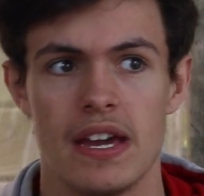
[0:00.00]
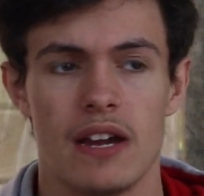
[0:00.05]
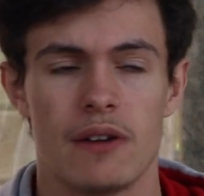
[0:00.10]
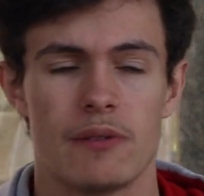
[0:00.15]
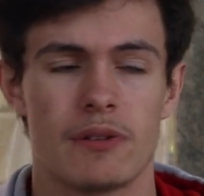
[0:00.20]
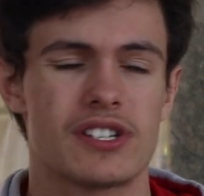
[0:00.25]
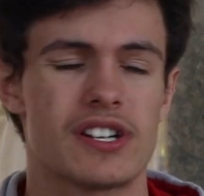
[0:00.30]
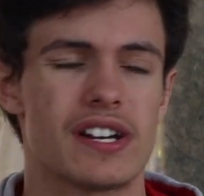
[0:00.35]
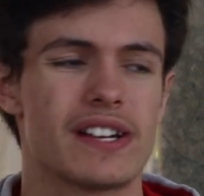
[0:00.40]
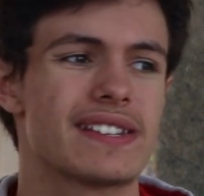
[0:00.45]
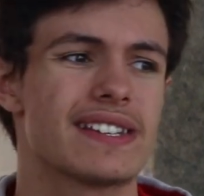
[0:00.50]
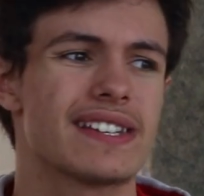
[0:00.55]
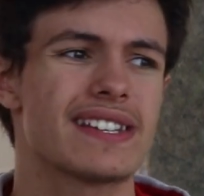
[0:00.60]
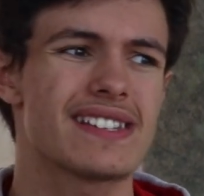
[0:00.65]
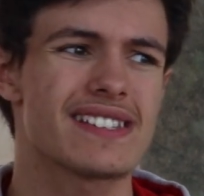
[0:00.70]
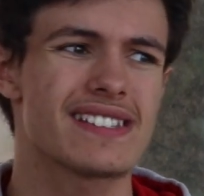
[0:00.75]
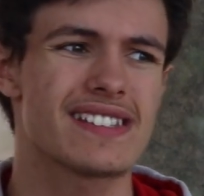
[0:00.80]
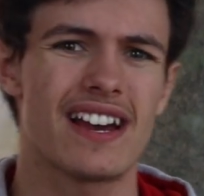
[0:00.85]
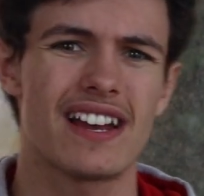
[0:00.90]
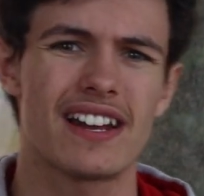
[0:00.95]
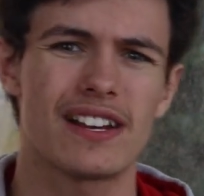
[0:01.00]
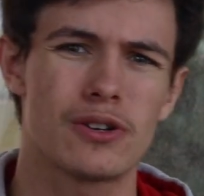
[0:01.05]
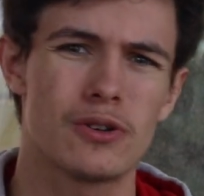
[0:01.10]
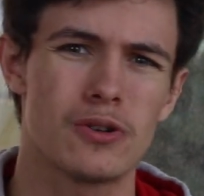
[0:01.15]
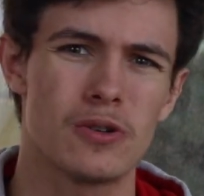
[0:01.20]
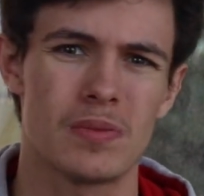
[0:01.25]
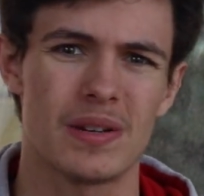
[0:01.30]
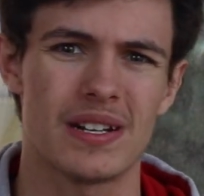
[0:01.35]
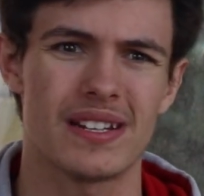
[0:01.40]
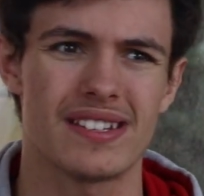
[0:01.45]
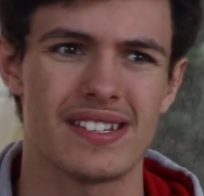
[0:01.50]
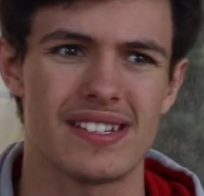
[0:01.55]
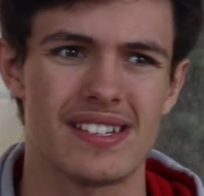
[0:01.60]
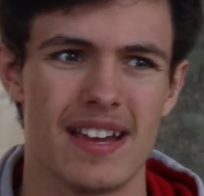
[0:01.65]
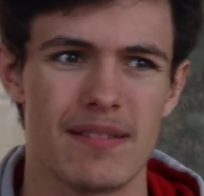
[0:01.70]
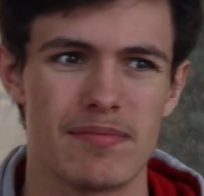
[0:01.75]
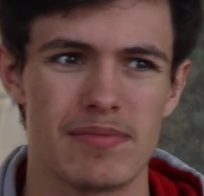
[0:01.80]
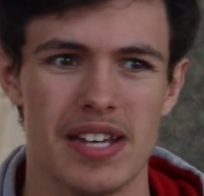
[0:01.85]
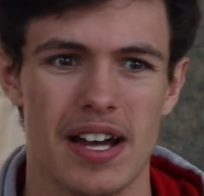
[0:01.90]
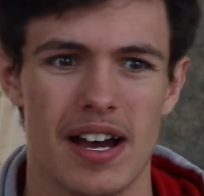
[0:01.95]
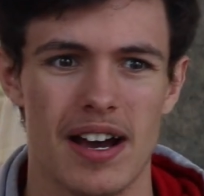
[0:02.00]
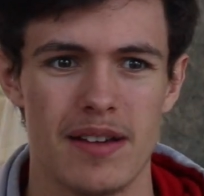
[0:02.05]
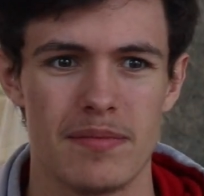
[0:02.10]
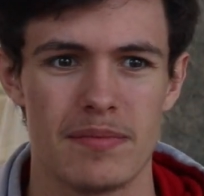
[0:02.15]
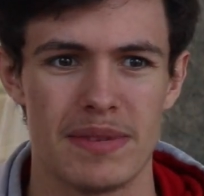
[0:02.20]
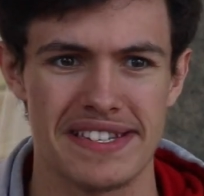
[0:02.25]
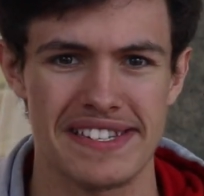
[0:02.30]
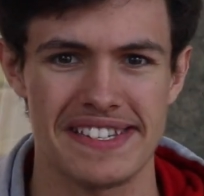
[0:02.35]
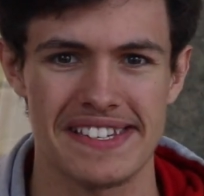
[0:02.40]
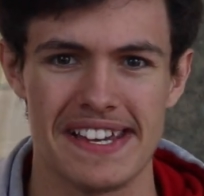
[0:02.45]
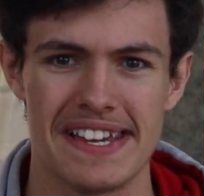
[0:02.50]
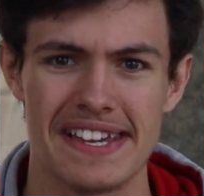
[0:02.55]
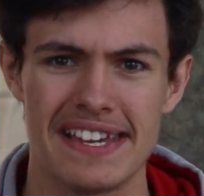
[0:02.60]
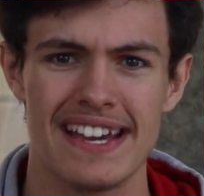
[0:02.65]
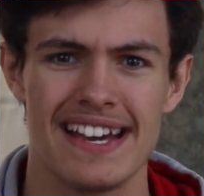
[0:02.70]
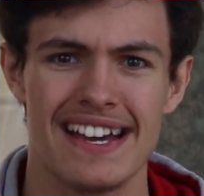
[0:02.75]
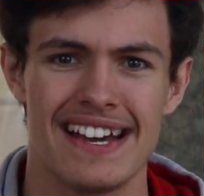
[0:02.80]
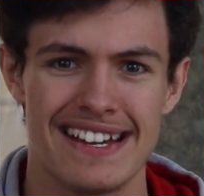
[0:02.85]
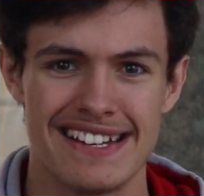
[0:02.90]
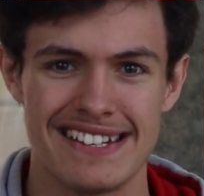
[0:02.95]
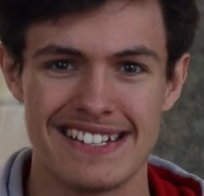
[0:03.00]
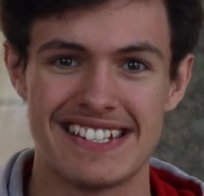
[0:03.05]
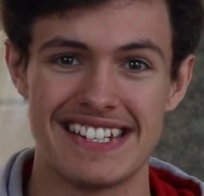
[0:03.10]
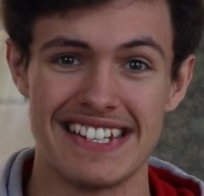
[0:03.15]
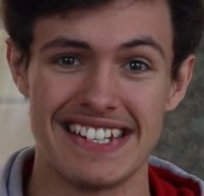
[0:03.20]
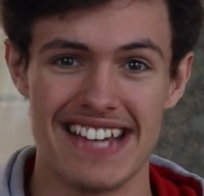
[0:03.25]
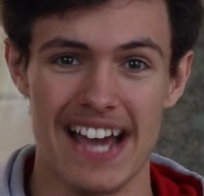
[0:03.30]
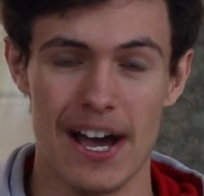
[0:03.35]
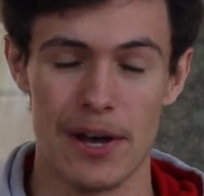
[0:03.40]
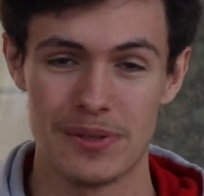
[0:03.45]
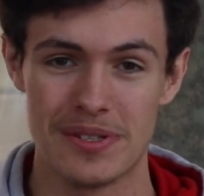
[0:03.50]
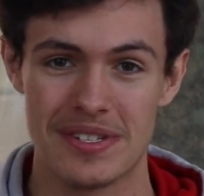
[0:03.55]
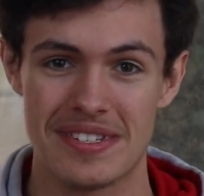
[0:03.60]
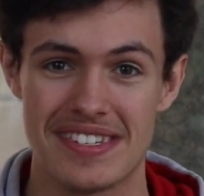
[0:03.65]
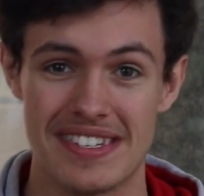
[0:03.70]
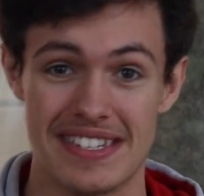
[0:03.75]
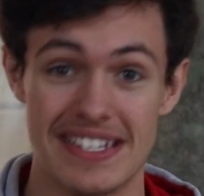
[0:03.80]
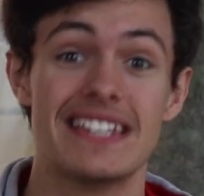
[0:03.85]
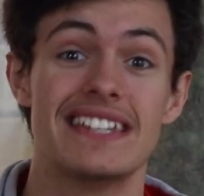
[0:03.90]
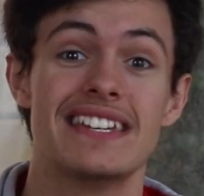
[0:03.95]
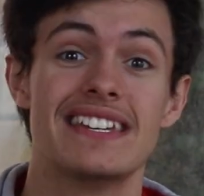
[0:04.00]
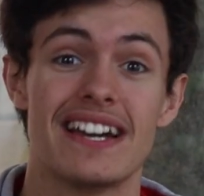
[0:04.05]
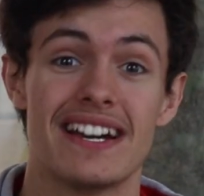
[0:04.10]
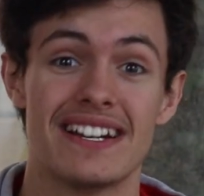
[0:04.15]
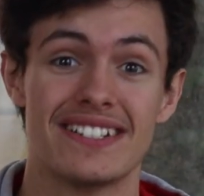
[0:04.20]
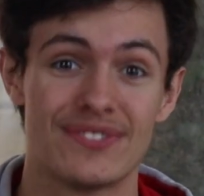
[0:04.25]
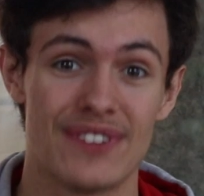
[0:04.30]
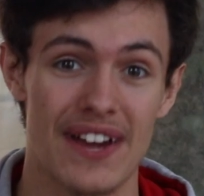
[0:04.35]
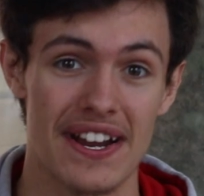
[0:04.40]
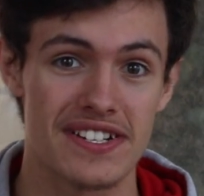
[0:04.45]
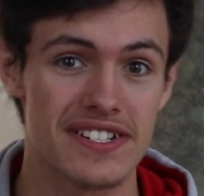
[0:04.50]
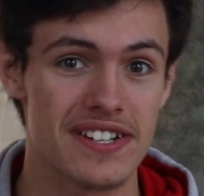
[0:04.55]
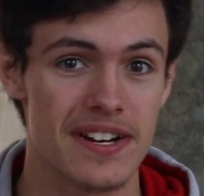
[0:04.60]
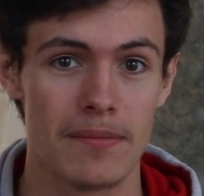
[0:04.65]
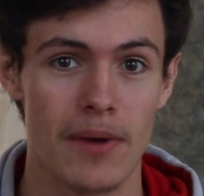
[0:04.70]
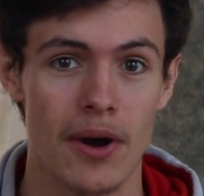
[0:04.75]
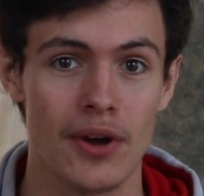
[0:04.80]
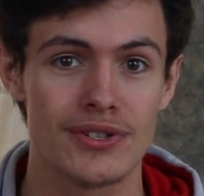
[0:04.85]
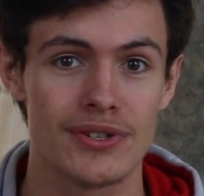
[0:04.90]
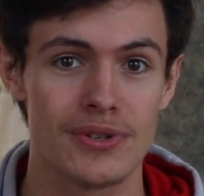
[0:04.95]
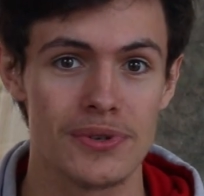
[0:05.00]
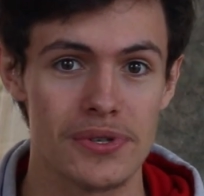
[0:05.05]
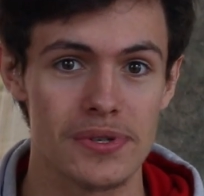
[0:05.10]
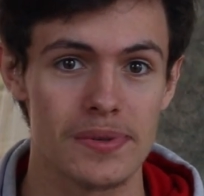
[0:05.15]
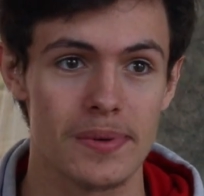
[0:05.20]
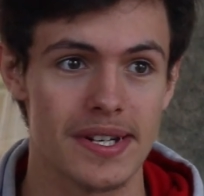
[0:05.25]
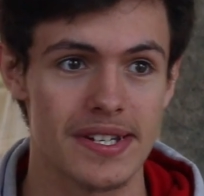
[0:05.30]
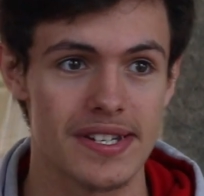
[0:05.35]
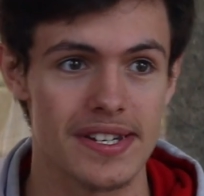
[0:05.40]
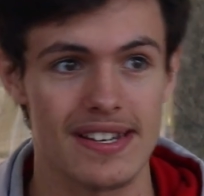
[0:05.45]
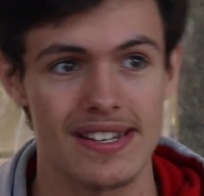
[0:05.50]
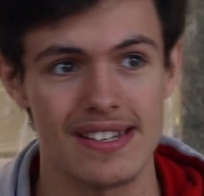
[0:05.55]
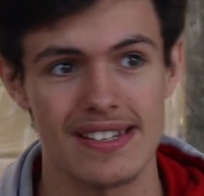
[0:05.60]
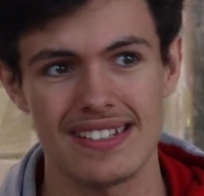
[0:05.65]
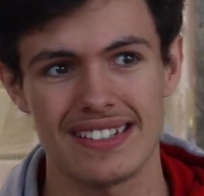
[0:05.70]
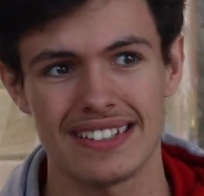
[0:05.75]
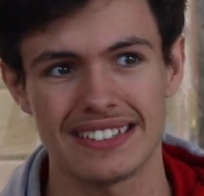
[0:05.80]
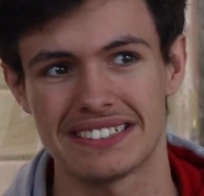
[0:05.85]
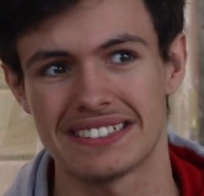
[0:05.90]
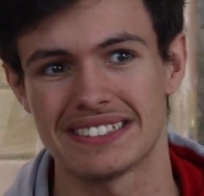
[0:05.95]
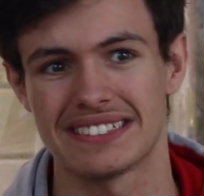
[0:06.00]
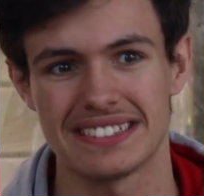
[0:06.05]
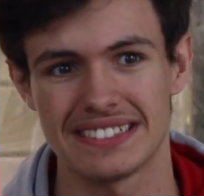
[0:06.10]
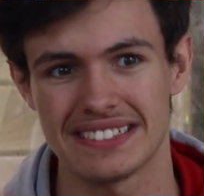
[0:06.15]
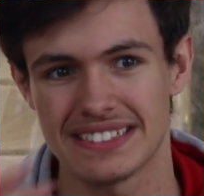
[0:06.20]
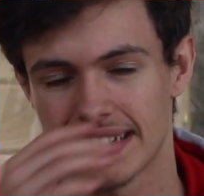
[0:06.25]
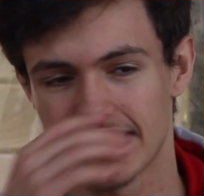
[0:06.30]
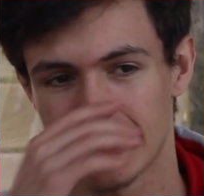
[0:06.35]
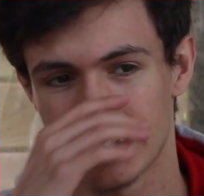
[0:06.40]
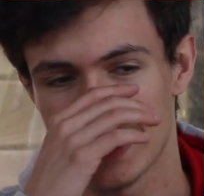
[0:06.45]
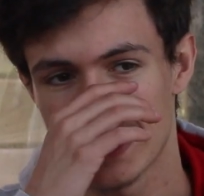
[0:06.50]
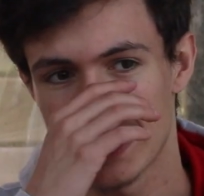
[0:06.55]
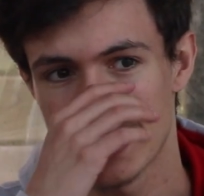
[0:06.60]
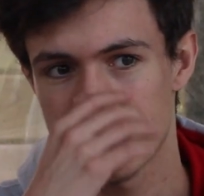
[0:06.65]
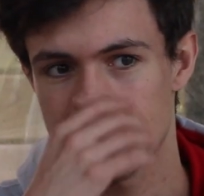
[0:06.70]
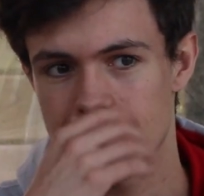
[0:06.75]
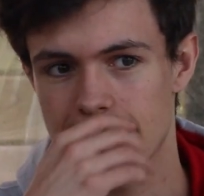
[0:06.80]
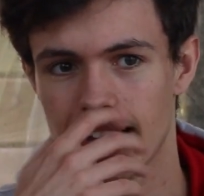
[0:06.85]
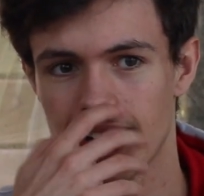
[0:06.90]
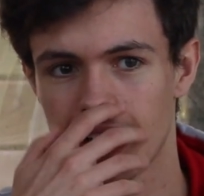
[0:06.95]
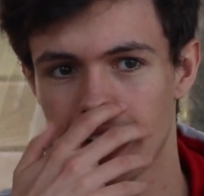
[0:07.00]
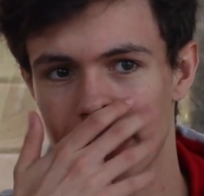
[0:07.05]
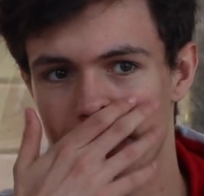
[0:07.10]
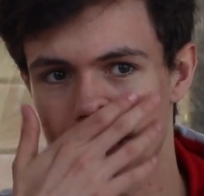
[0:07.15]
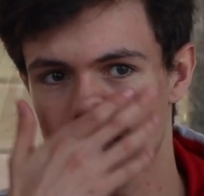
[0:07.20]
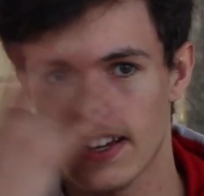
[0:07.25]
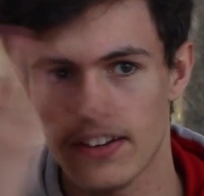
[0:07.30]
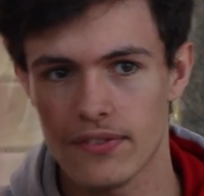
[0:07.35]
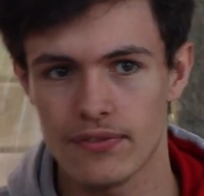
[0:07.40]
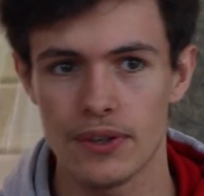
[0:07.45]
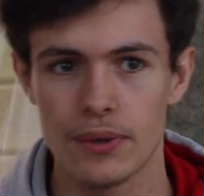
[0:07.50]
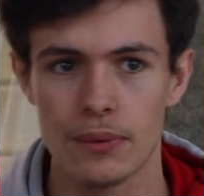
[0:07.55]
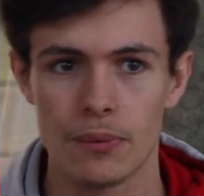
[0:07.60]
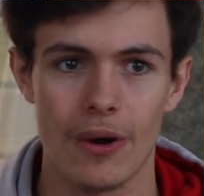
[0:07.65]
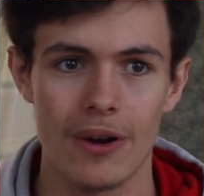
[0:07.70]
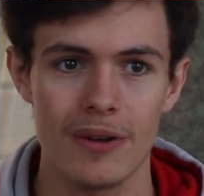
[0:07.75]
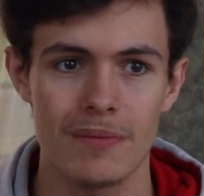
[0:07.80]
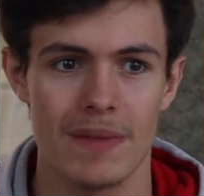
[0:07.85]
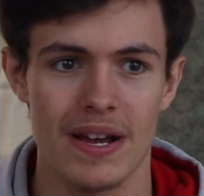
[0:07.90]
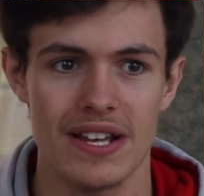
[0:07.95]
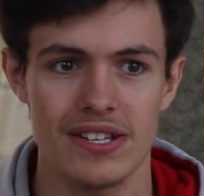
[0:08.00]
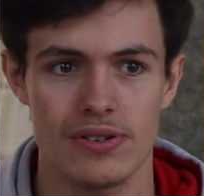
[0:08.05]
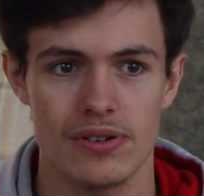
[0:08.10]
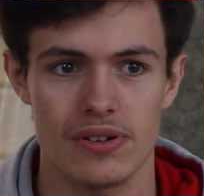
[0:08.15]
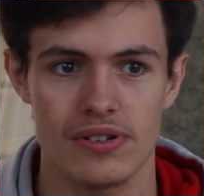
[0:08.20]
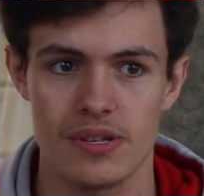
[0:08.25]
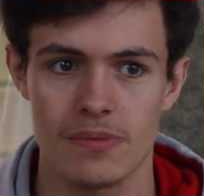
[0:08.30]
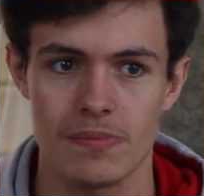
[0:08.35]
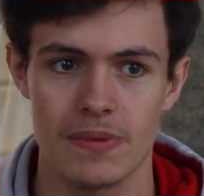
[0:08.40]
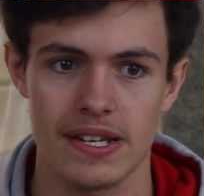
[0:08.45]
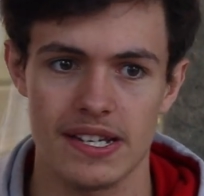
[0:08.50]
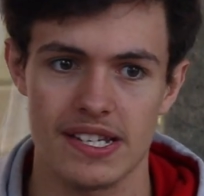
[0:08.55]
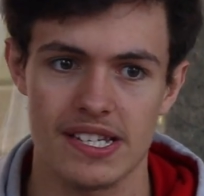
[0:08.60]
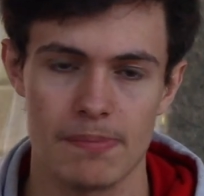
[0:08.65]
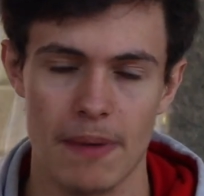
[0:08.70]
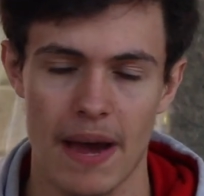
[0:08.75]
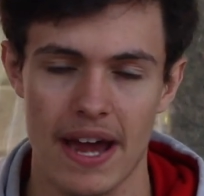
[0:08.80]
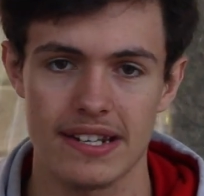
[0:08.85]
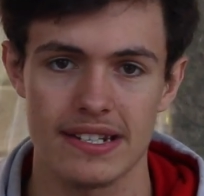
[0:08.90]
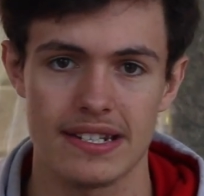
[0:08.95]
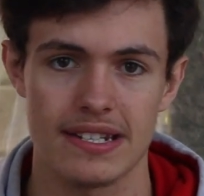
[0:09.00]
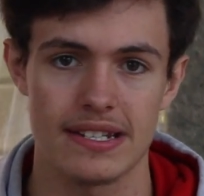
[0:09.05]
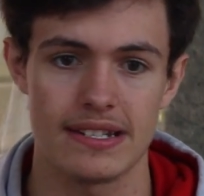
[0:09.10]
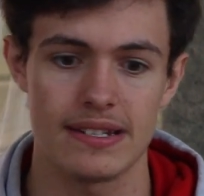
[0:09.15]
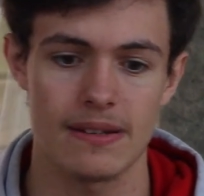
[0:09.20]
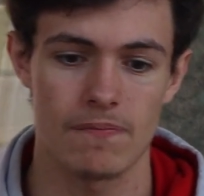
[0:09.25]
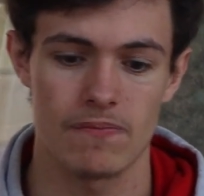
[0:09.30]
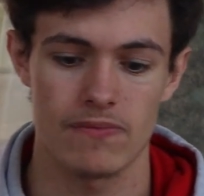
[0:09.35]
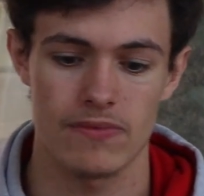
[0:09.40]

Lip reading: which I think is kind of cool, but at the same time it's like DLC adventure modules, which is, it's kind of like, if you want Mesro to be expanded,